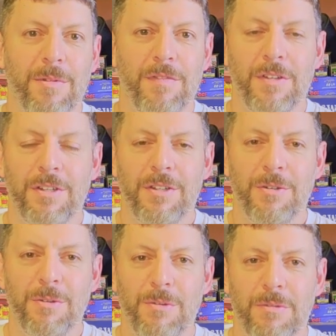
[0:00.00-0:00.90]
If you
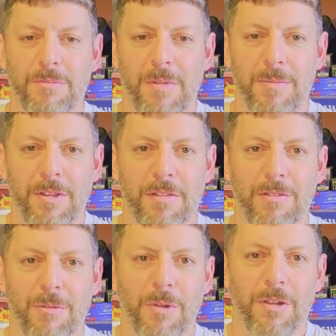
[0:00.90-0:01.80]
do, maybe
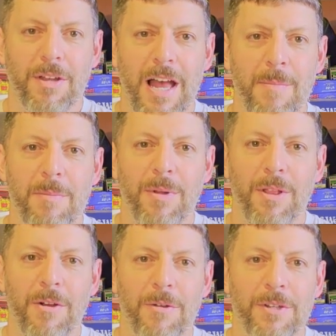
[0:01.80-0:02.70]
throw a little comment
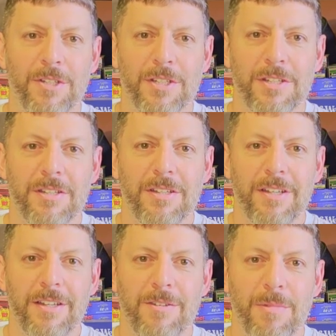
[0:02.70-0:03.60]
below and just
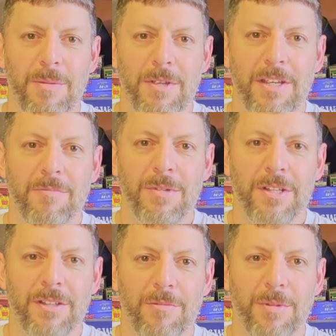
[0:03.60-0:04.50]
maybe give me
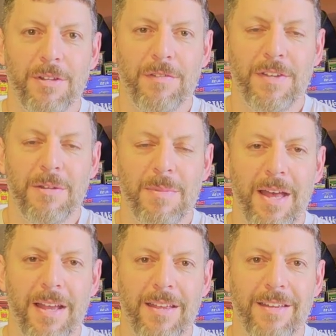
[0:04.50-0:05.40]
a little bit of
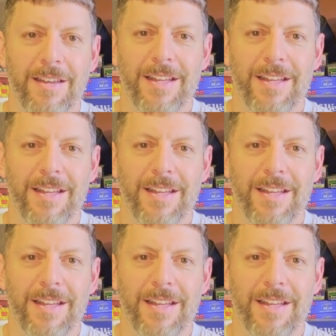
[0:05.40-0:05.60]
feedback.